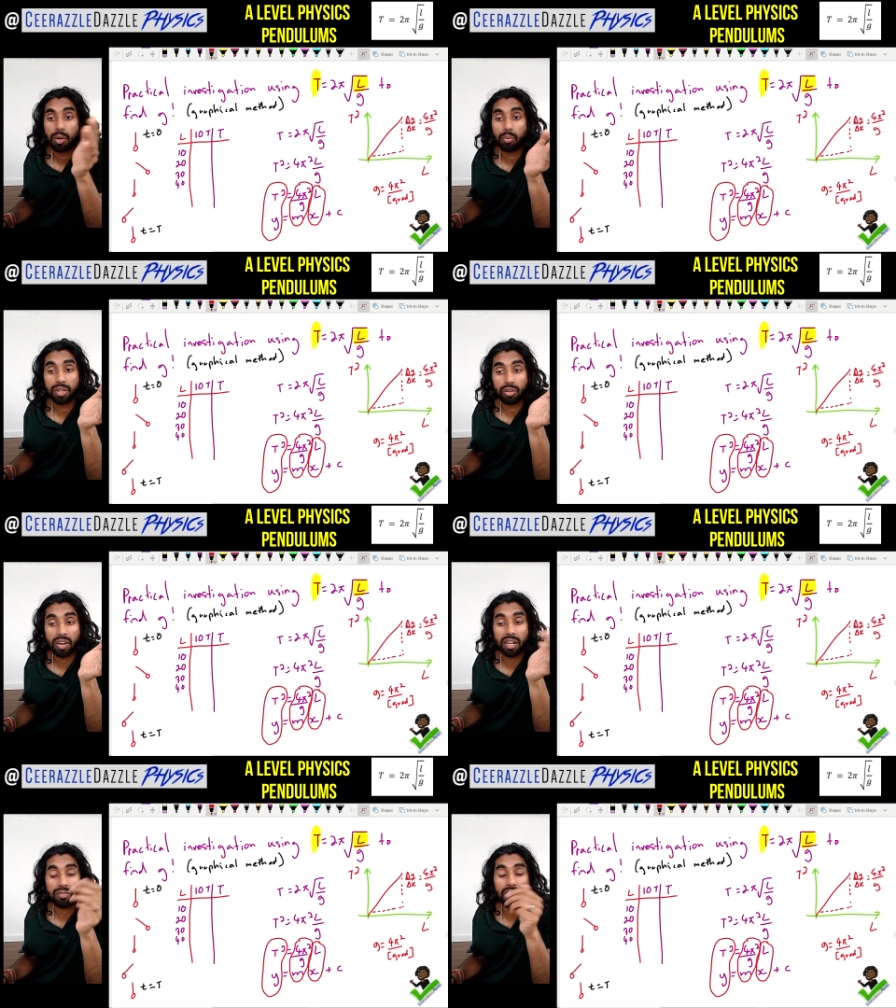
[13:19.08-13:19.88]
the
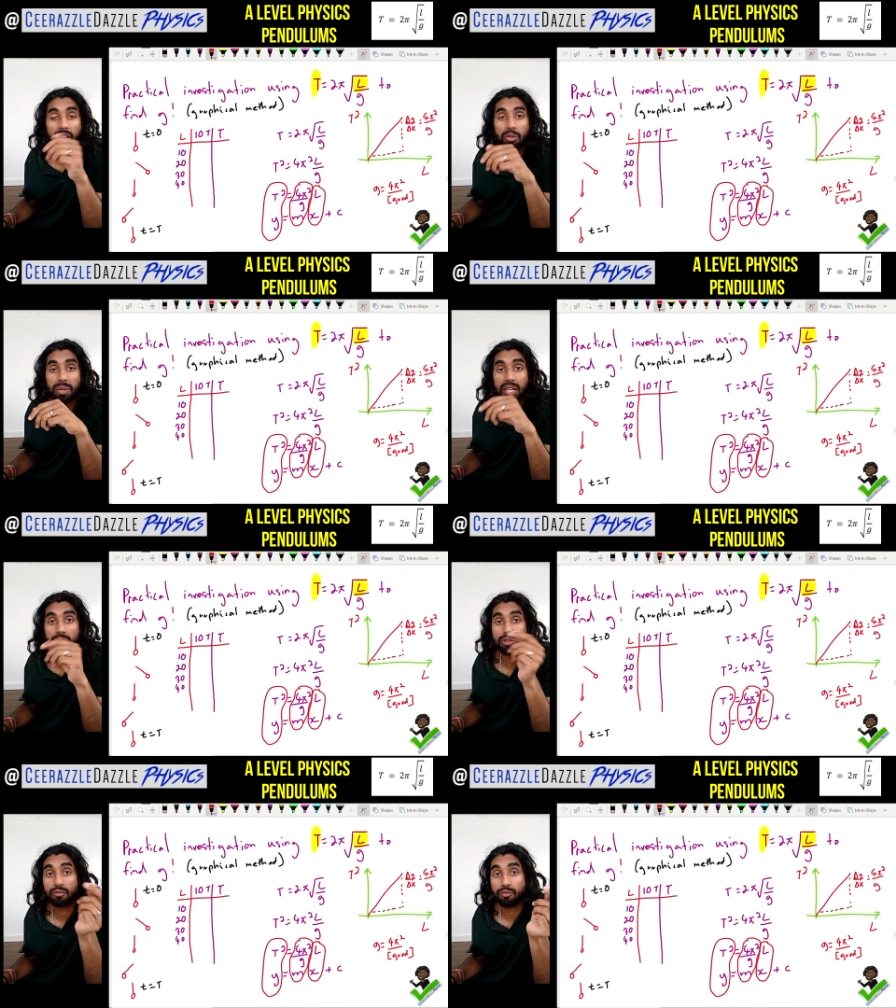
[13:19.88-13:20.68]
gradient of the line will be
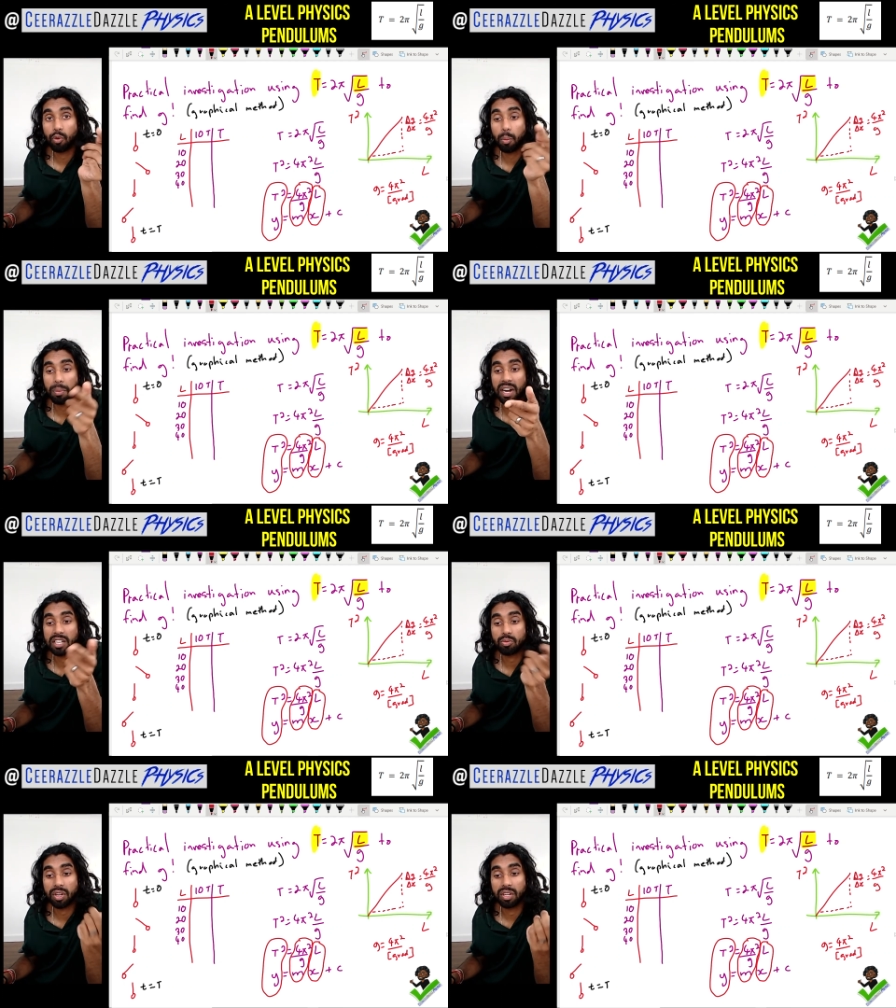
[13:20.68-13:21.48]
equal to 4 pi
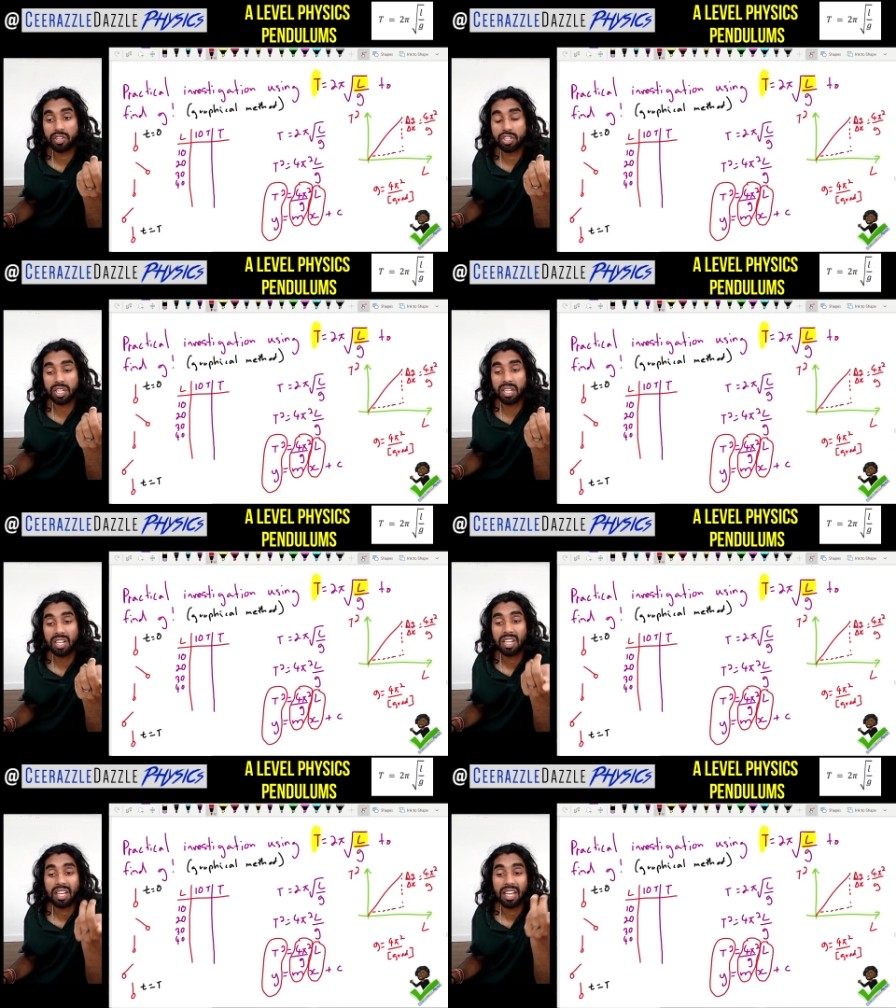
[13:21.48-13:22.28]
squared over
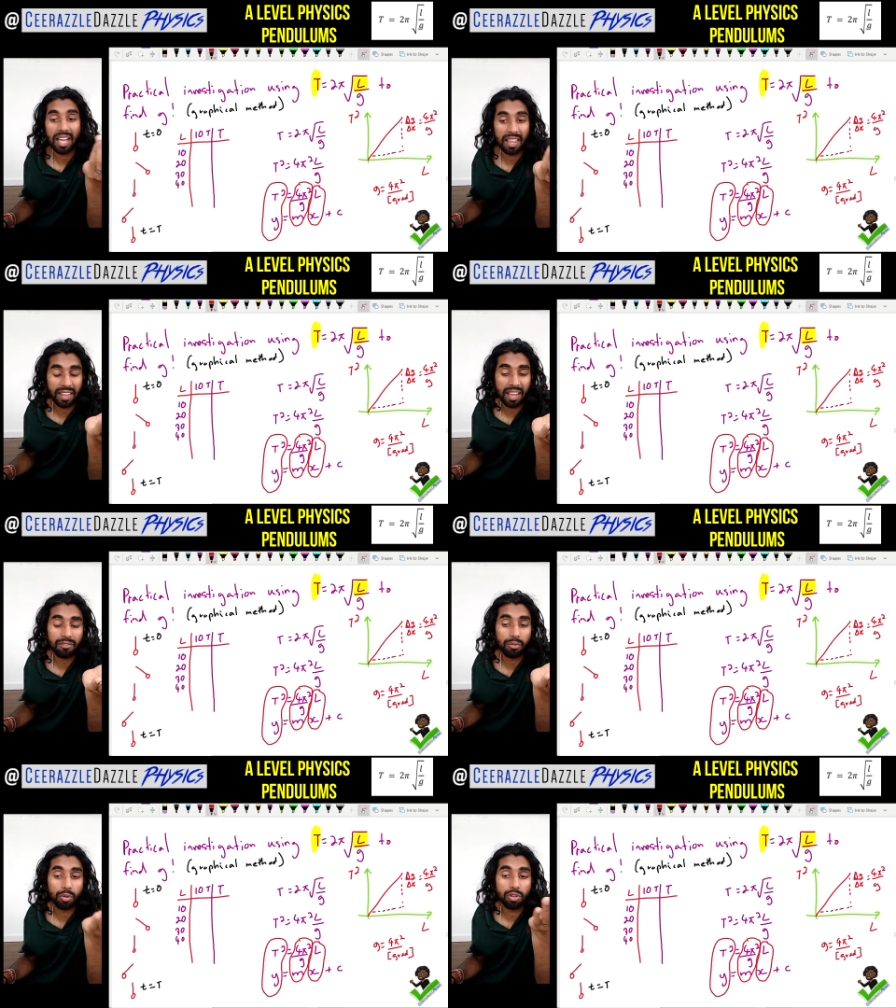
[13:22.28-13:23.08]
g, and
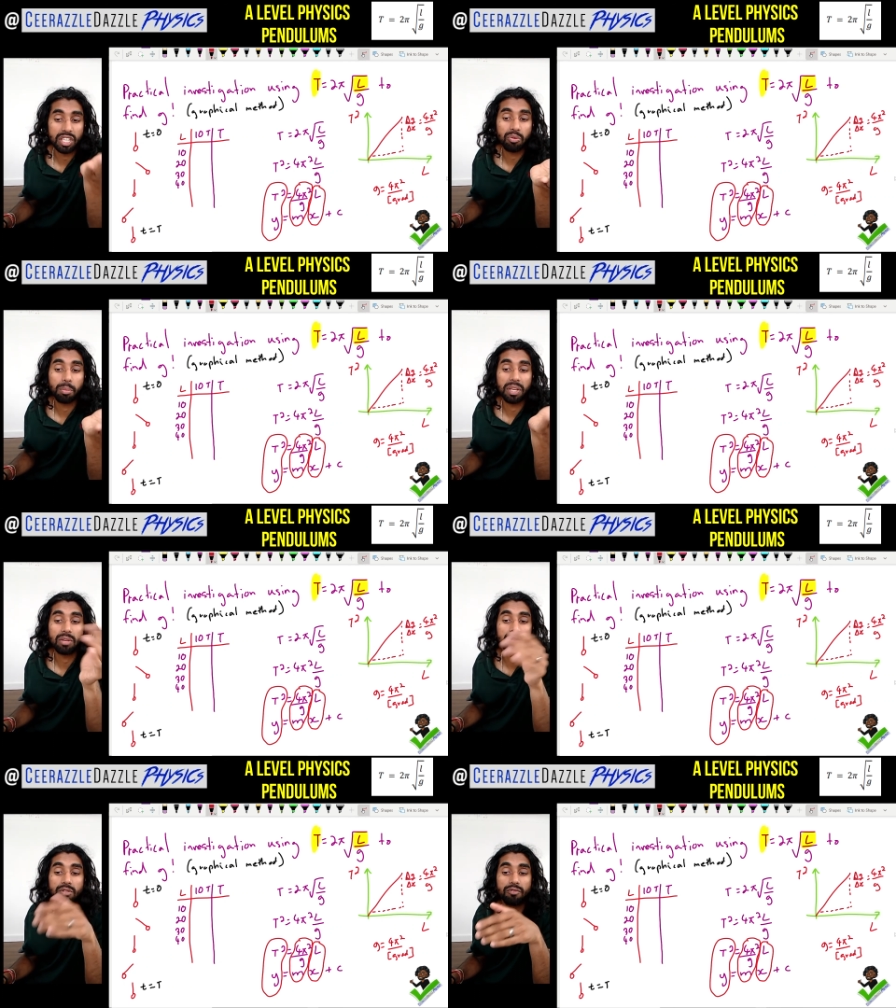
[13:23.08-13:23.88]
therefore g will be
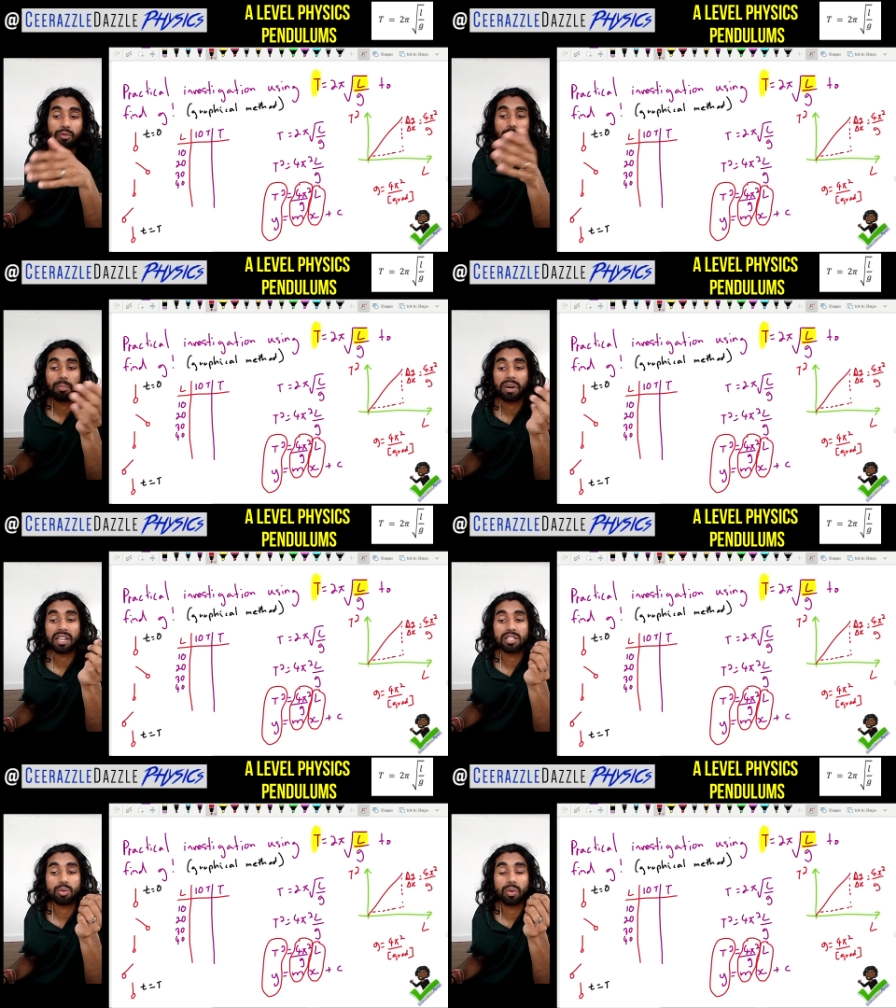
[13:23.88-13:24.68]
equal to 4
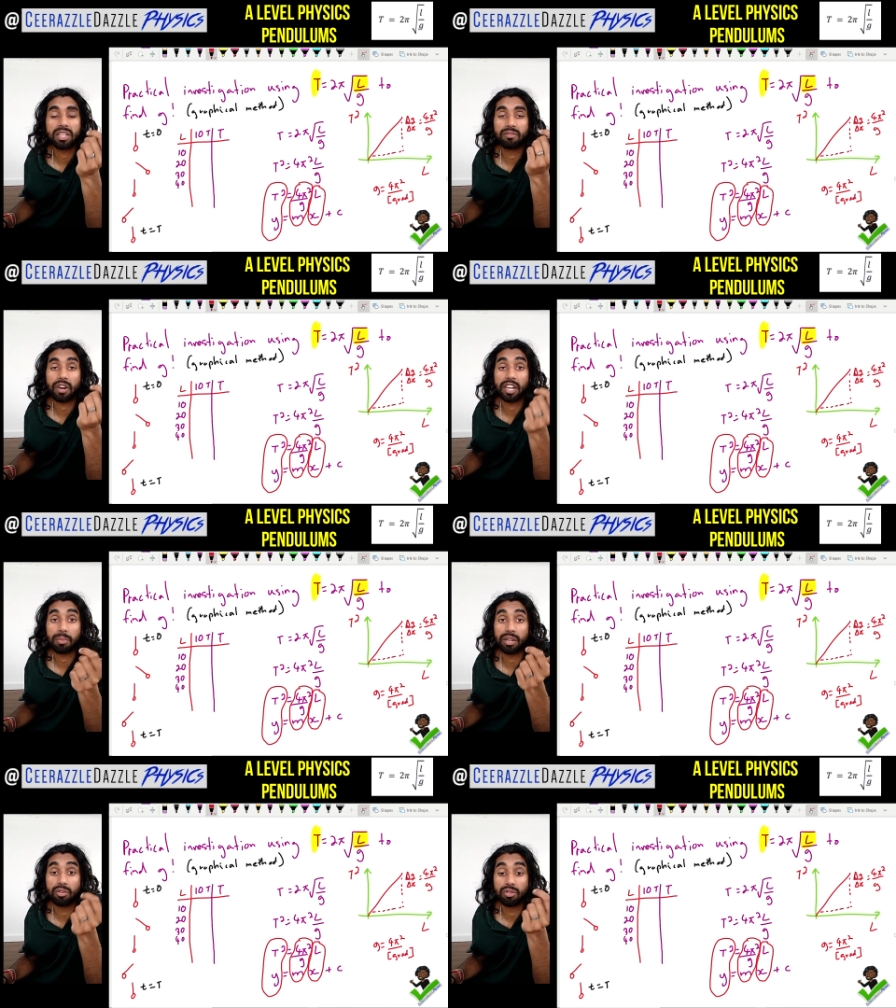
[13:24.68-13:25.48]
pi squared divided
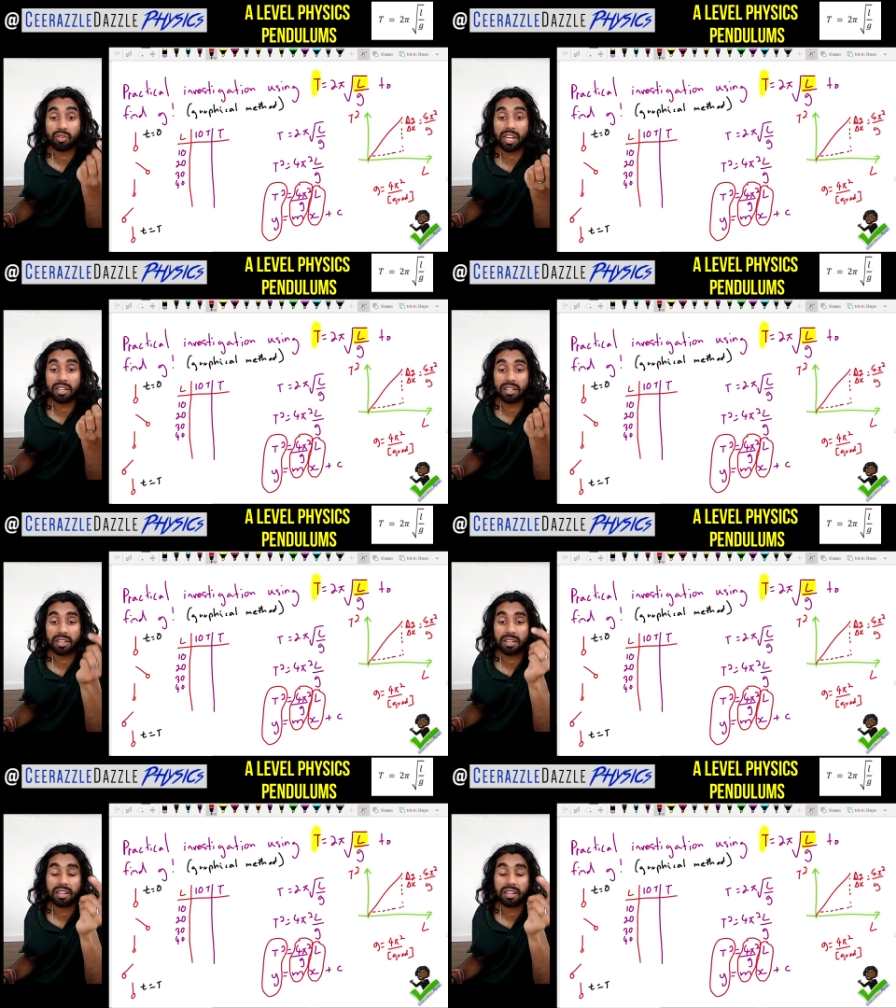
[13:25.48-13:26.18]
by your gradient.